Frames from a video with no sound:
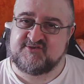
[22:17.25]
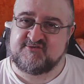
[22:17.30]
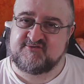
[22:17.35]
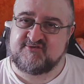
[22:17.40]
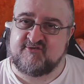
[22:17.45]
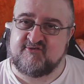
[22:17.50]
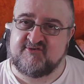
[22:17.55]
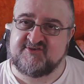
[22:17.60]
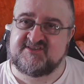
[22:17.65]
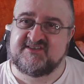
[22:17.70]

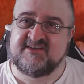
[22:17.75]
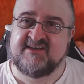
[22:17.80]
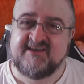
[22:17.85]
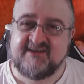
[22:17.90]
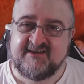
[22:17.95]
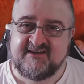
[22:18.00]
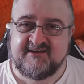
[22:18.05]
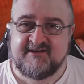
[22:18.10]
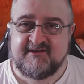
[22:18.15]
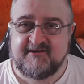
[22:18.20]
because
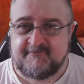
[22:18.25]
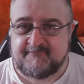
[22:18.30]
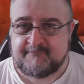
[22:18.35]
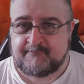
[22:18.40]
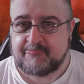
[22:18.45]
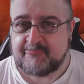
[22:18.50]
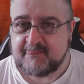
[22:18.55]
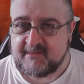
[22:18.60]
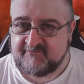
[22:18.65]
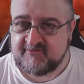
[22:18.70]

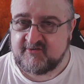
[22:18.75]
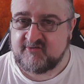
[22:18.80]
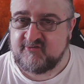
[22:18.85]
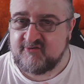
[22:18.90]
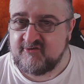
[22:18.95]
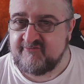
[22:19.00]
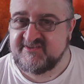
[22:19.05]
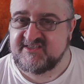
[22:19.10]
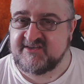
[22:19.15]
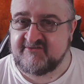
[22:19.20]

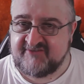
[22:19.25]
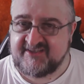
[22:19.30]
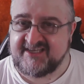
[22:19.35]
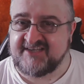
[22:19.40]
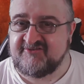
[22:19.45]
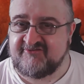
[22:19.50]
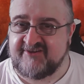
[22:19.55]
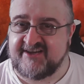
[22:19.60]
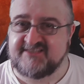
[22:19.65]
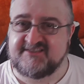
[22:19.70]
Verhoeven's a really
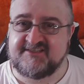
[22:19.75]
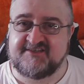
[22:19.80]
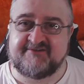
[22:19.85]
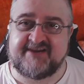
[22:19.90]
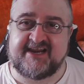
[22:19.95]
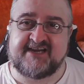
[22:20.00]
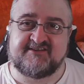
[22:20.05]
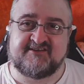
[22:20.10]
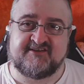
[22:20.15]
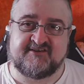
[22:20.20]
interesting
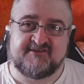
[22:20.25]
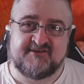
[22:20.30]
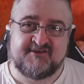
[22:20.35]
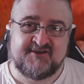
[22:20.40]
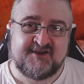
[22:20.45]
director.